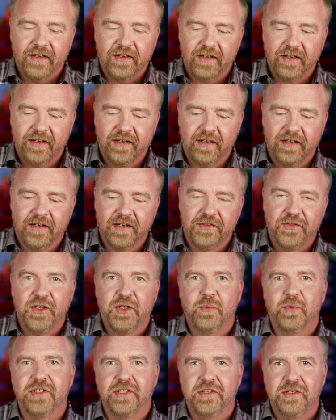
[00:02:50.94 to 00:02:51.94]
And I
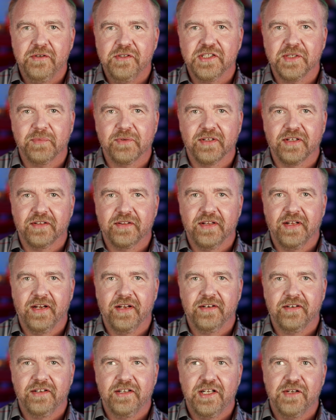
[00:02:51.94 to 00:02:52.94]
think when you do something like
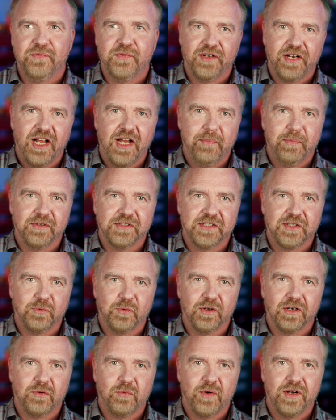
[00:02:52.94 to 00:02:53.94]
that, if it happens to
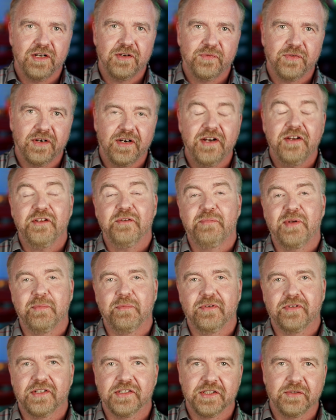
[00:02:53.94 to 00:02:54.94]
work well for other
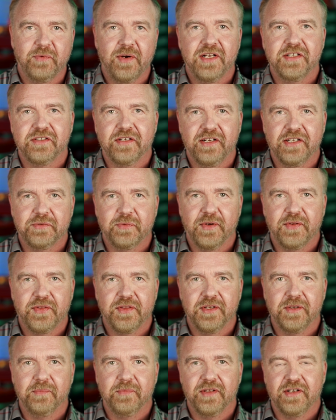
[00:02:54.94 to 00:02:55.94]
people because it resonates with
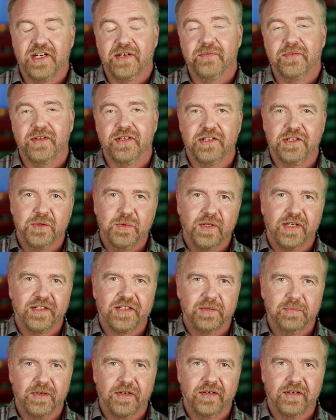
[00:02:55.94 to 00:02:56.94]
them, then everything you
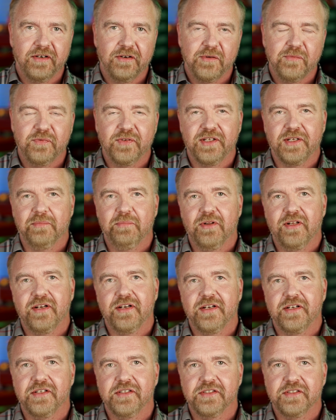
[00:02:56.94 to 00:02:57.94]
liked about it hopefully
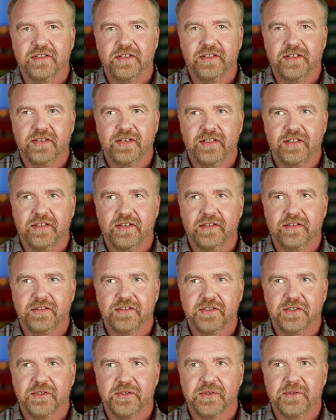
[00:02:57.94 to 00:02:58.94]
applies. And
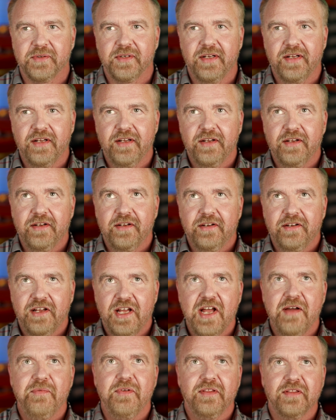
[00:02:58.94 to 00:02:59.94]
so
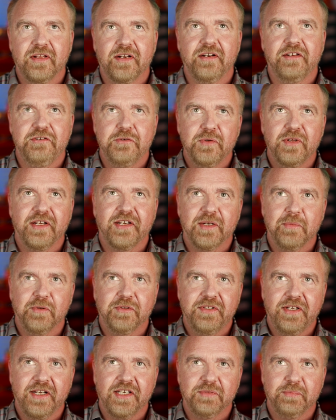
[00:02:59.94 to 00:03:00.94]
everything that you like
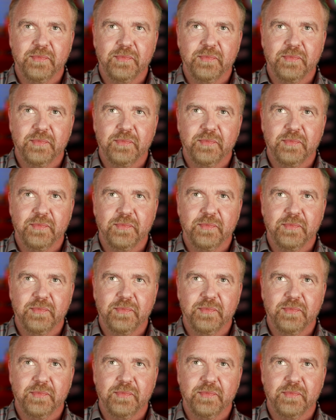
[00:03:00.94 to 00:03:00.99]
about Task